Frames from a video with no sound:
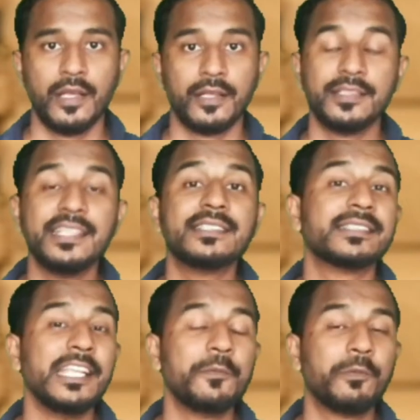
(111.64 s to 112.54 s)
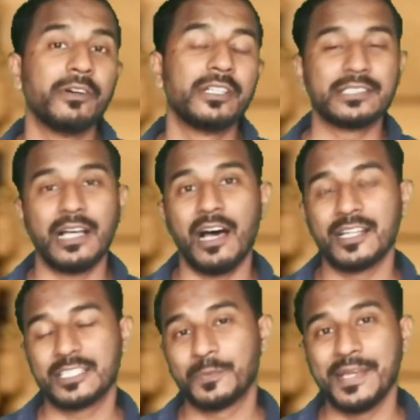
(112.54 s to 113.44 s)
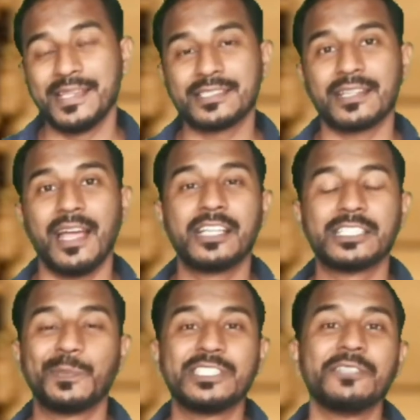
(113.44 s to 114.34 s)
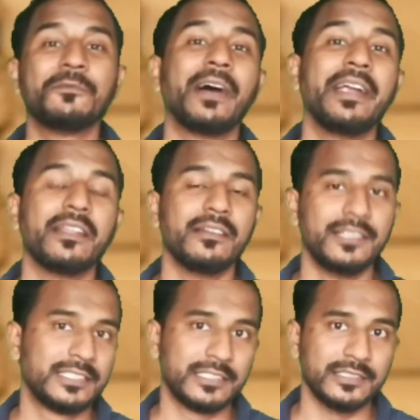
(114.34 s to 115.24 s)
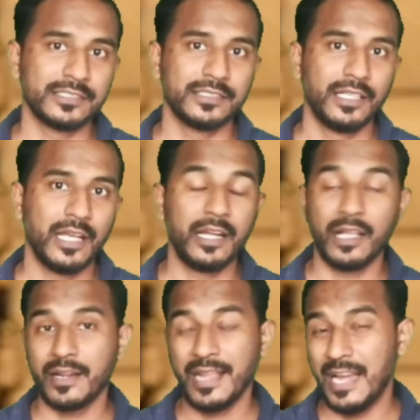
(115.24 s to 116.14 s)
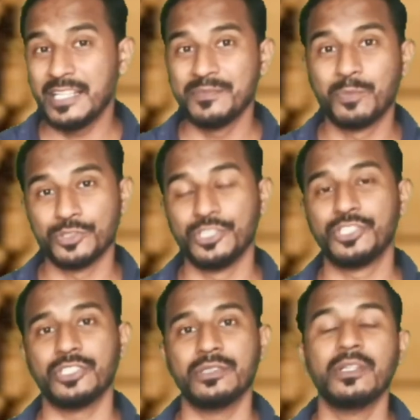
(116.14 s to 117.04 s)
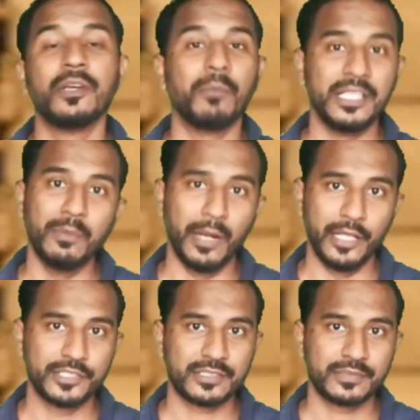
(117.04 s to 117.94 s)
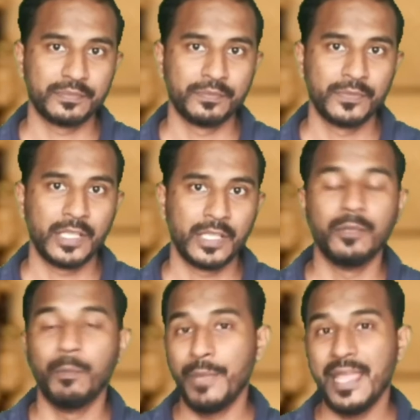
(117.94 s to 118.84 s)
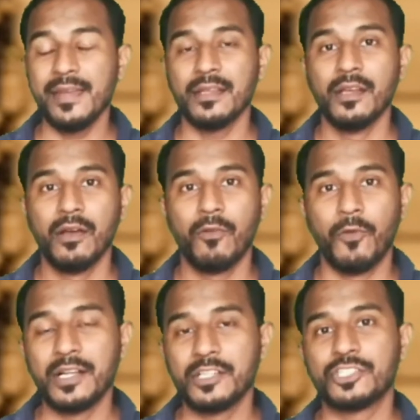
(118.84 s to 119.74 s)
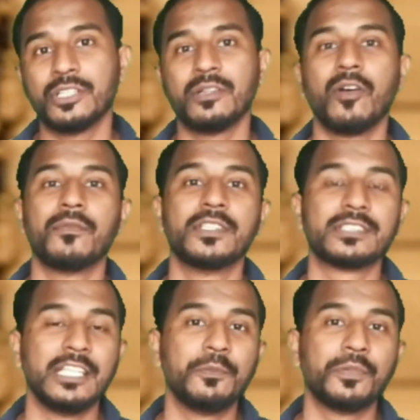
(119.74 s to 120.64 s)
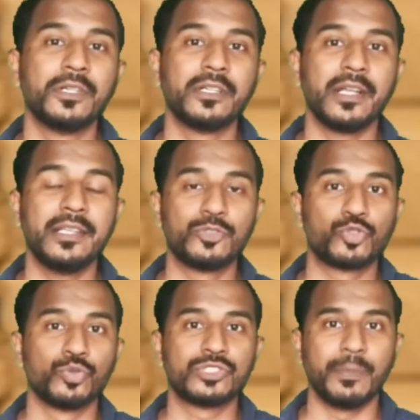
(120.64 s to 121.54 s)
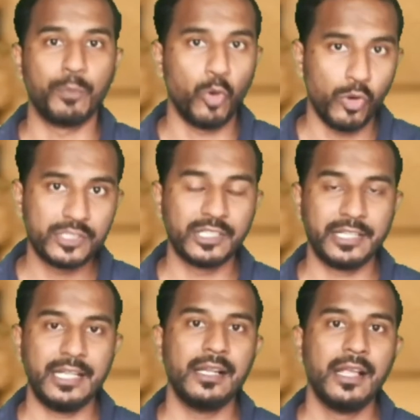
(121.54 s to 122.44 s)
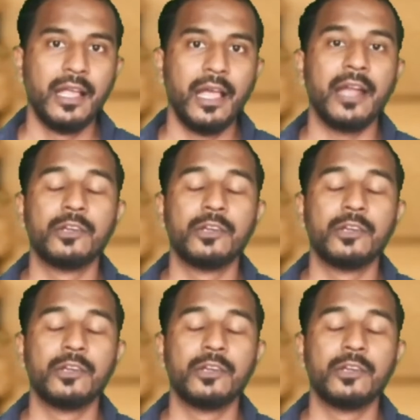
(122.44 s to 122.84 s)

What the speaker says: These sleepers are spaced at a specified distance and are held in position by the ballast. The main function of the sleeper is to support the rail and